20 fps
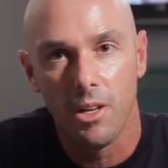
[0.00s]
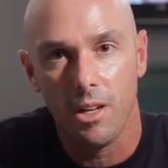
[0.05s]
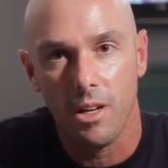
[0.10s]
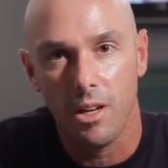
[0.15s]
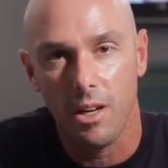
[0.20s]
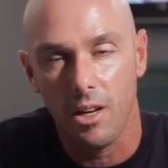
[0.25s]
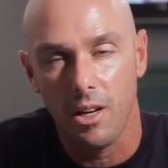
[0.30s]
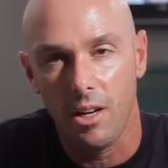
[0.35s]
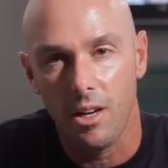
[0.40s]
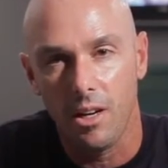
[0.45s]

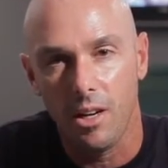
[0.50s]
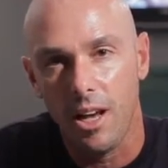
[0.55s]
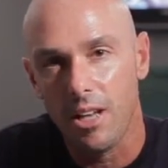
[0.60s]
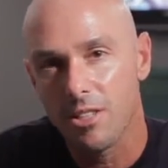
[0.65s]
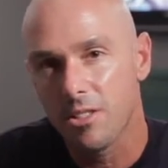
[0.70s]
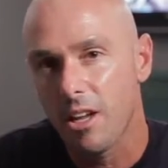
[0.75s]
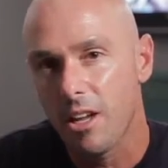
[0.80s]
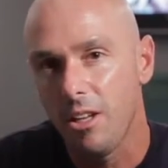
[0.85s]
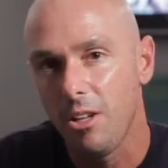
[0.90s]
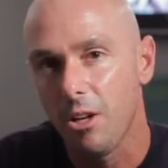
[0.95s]
uh,
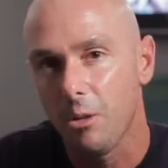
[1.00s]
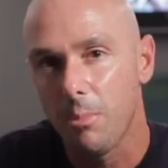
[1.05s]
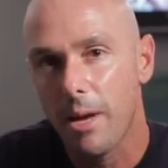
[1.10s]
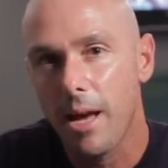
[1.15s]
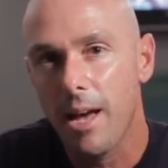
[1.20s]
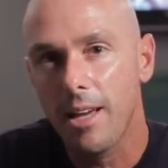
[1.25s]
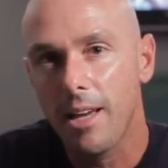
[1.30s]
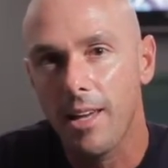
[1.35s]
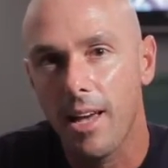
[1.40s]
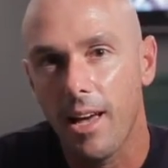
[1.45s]
as I look
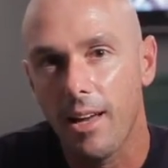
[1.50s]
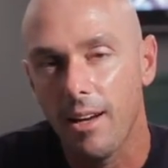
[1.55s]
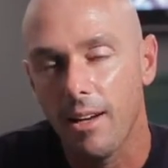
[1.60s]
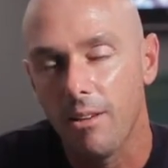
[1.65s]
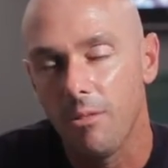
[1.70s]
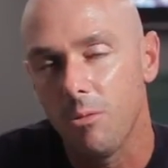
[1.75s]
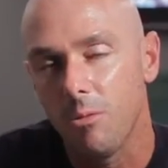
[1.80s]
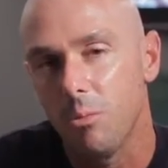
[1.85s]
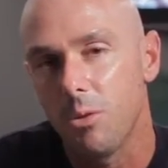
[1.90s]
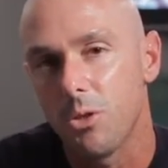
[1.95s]
back at
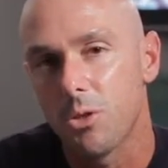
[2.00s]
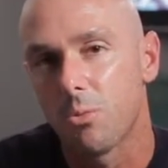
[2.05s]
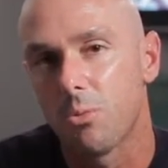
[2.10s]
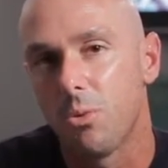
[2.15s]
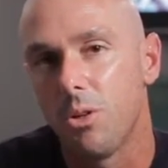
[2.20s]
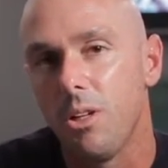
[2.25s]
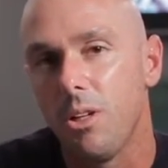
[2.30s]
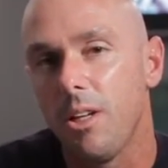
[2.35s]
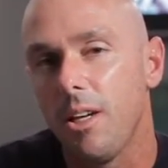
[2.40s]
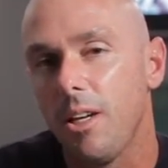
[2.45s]
it was
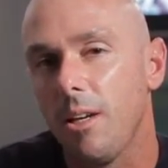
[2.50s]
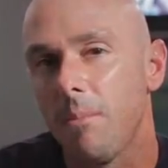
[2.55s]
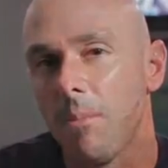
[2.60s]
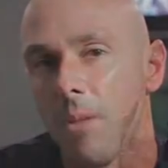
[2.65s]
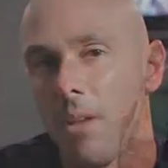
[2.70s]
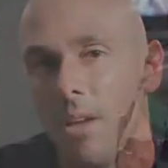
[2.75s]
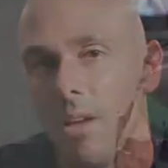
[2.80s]
really